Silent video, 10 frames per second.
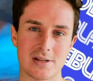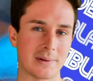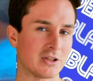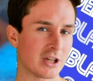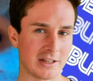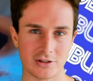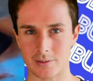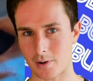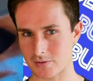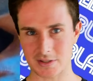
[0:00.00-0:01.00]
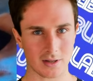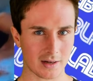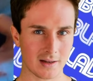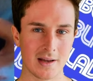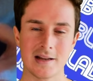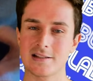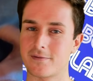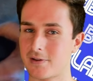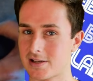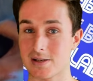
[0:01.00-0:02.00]
They've been changing the molds a lot to
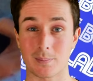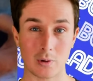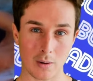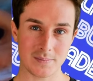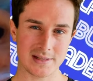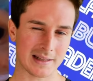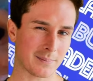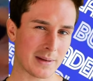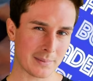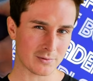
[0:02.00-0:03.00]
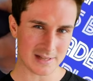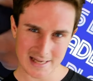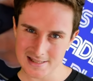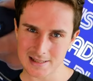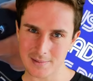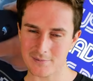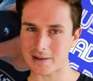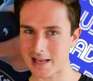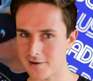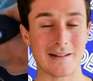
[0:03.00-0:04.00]
fix some problems that the people testing them have
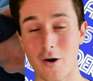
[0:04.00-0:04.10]
been having.